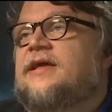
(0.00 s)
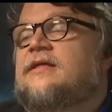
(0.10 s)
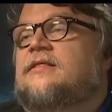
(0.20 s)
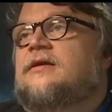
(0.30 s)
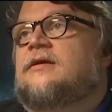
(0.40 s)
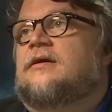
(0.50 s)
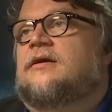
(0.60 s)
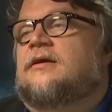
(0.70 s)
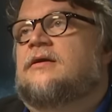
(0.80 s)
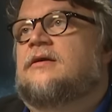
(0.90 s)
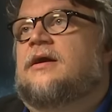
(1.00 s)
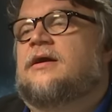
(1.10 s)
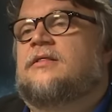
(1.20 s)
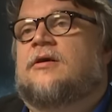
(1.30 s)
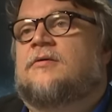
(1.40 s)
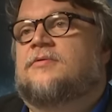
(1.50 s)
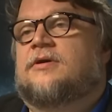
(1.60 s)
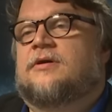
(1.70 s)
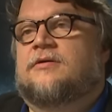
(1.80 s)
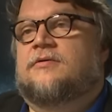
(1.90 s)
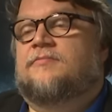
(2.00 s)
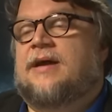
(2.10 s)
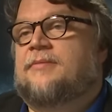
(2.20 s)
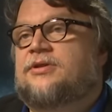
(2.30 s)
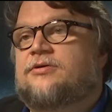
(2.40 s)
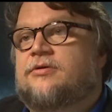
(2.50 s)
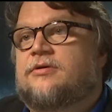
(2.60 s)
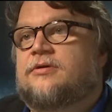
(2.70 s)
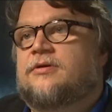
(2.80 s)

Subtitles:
Lately, I love Babadook.